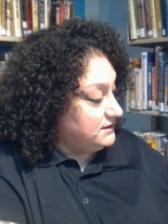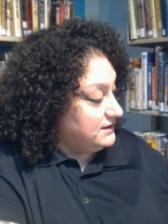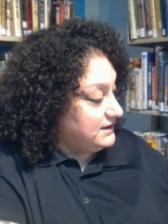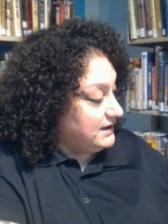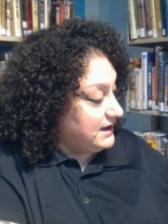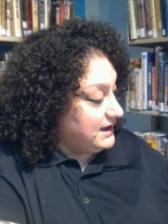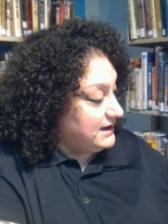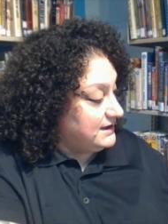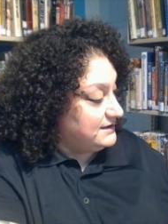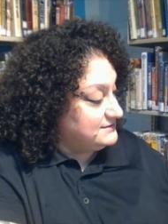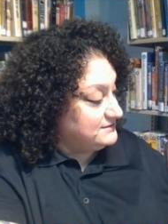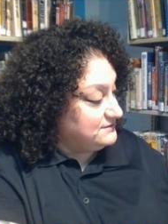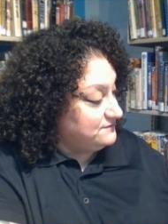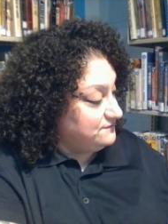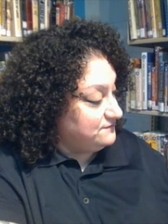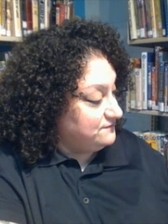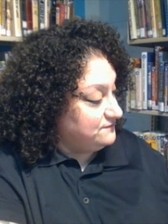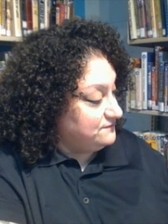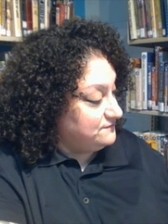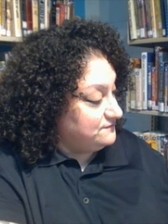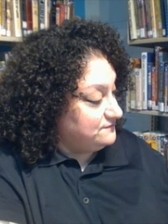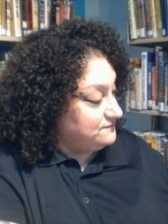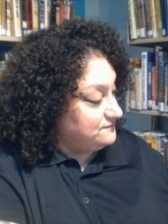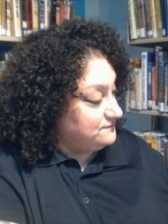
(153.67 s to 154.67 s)
As if
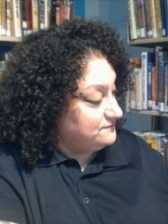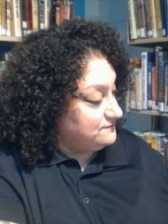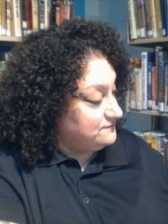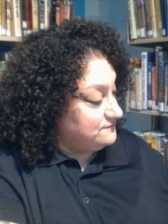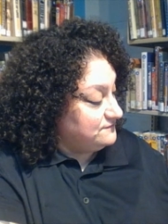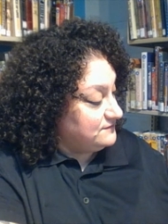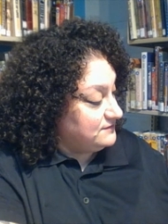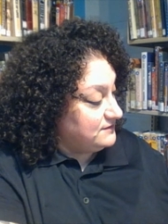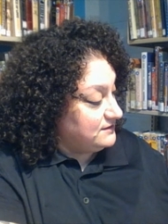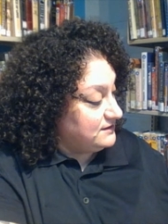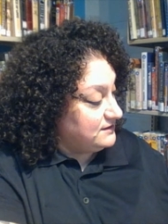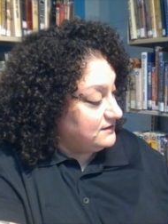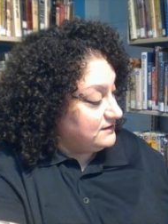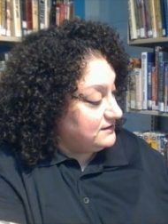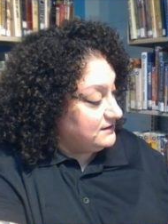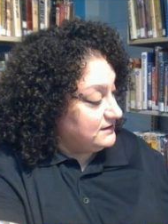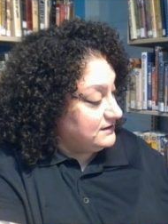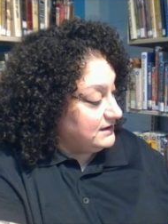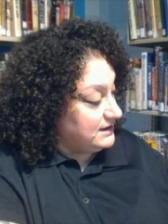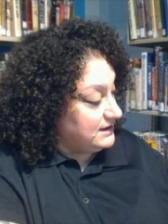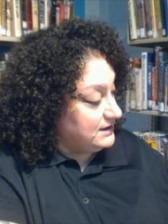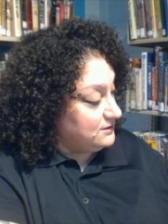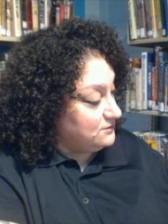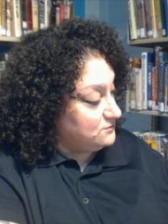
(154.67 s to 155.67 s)

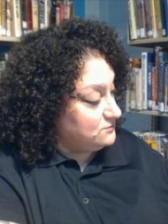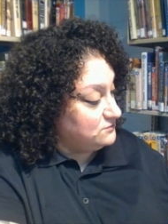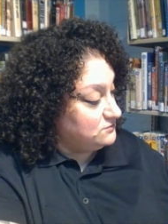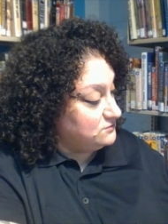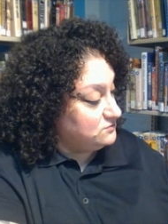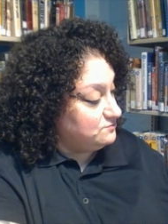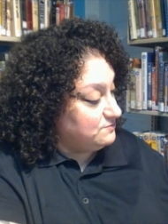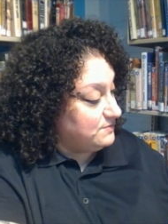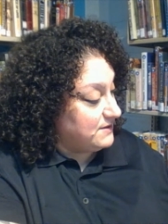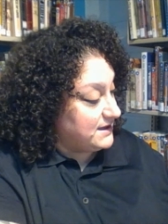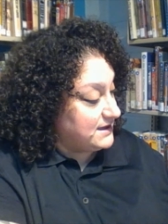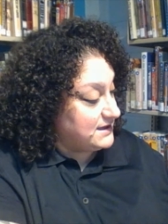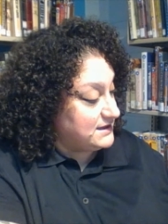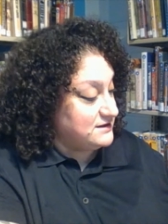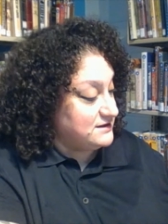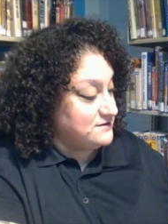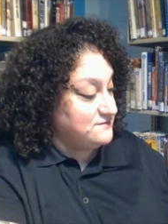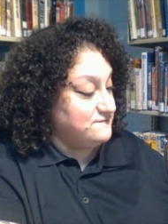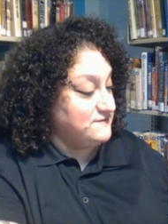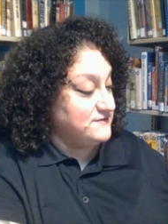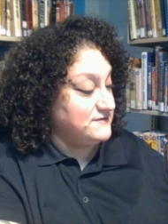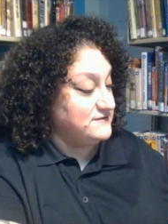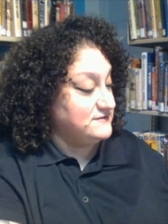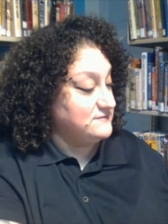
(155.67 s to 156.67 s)
held by an
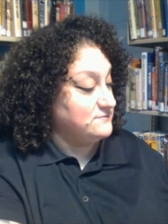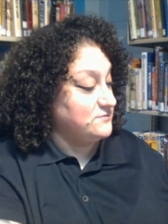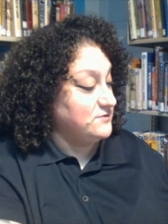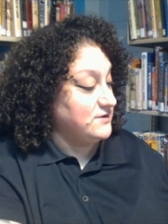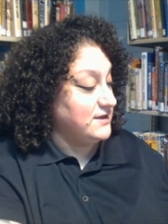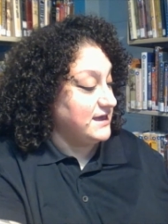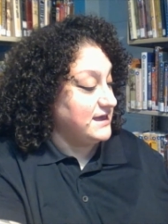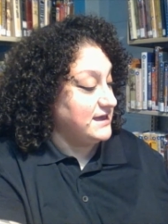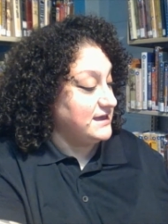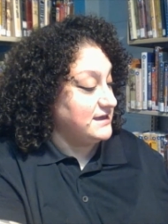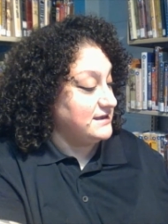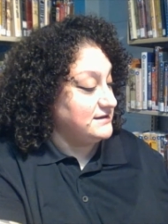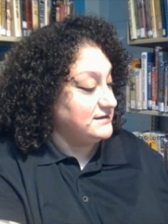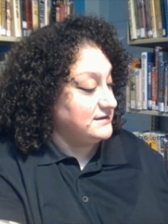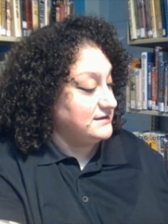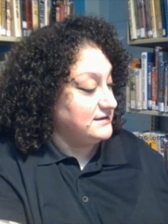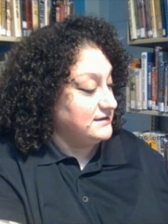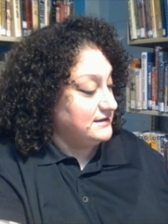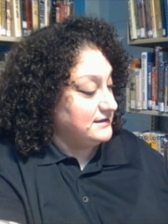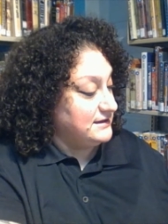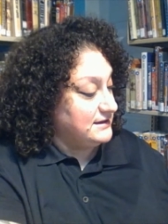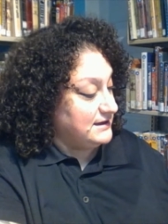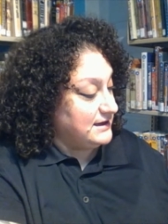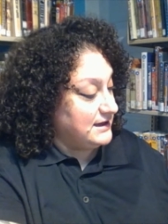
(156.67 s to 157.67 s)
invisible hand,
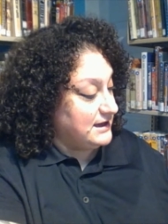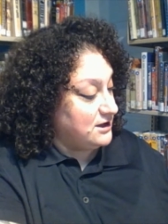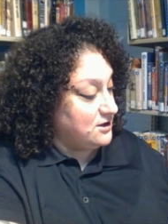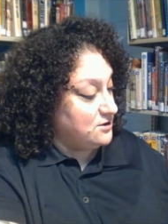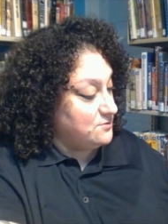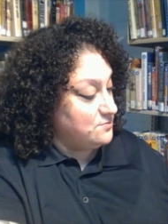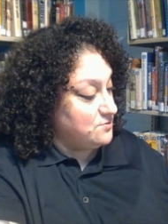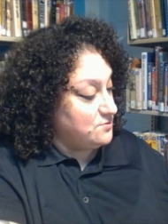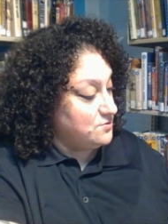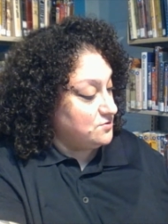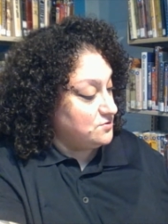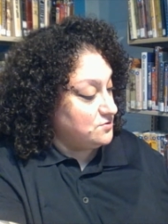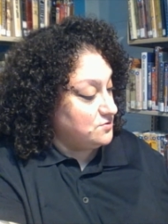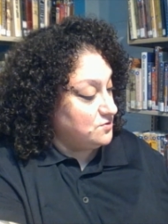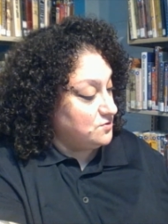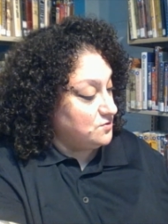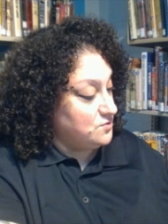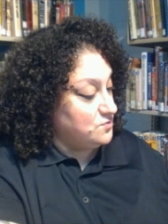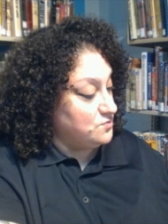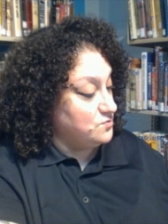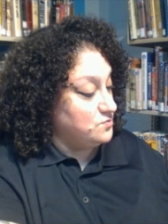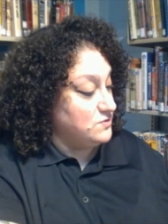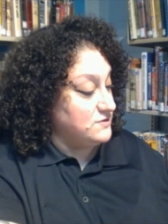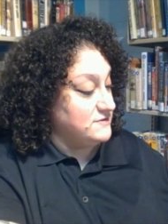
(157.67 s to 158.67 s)
Albert
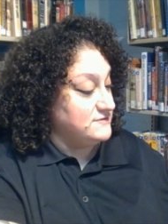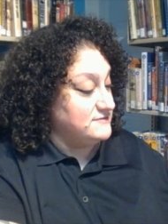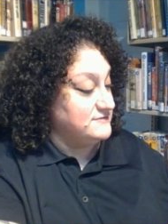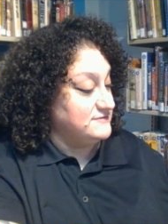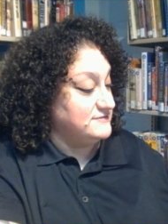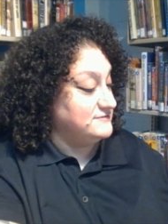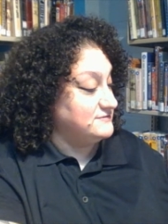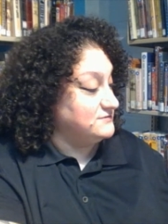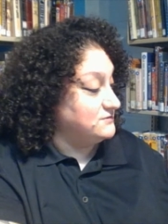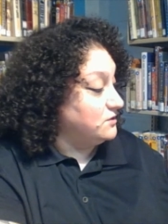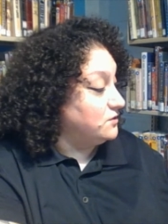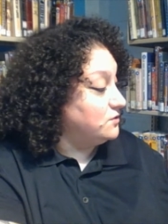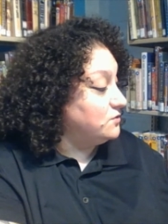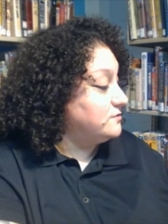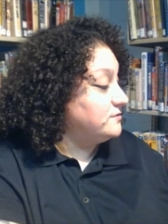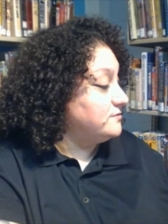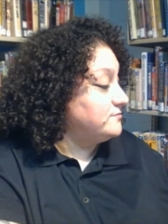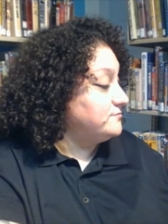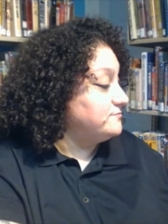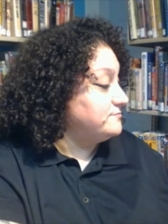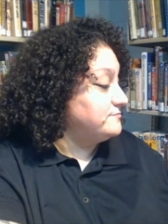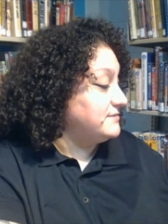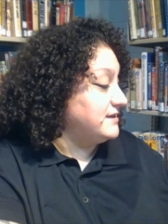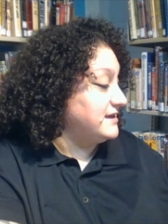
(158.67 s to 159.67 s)
was so
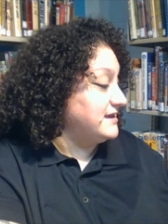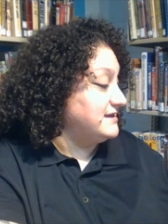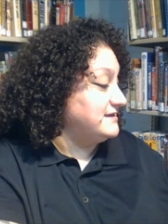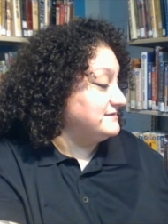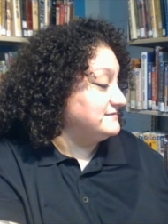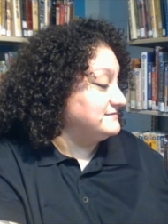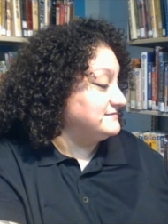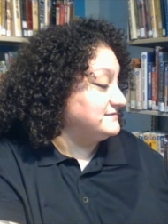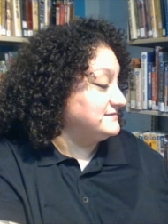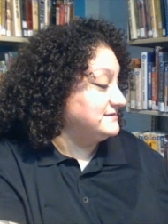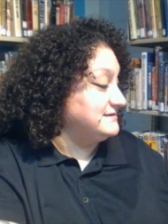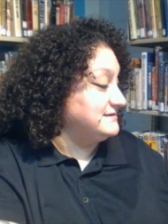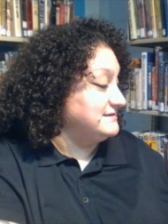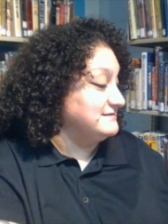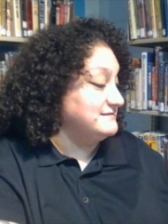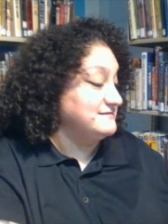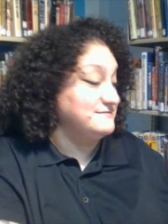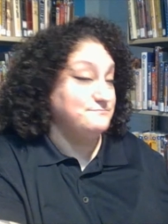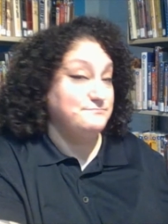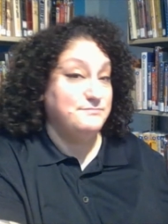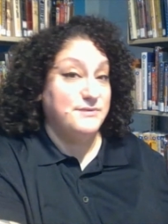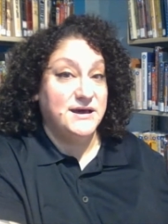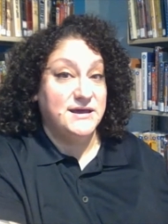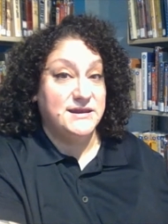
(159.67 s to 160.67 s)
amazed his
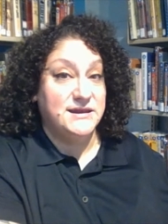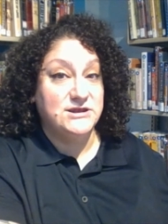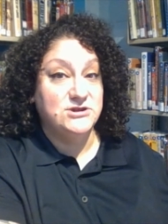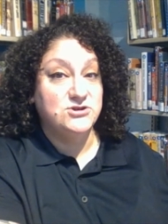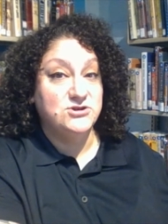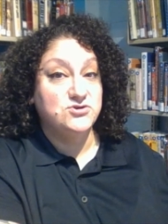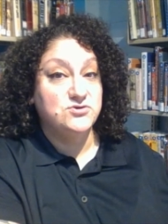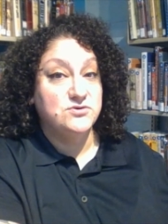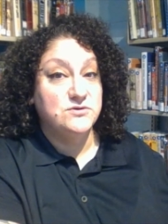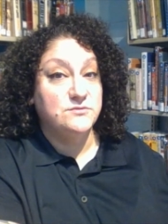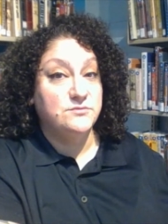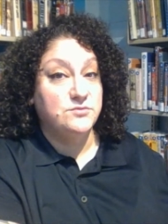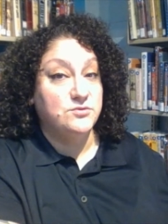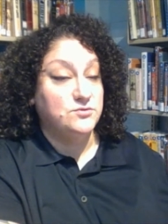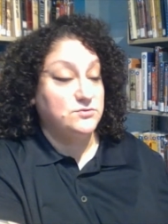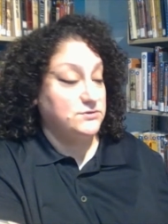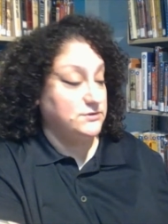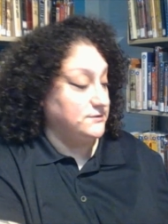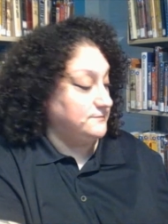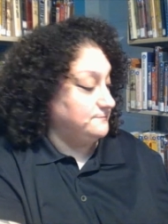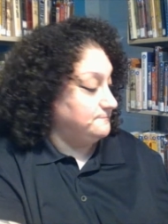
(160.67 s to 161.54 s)
body trembled.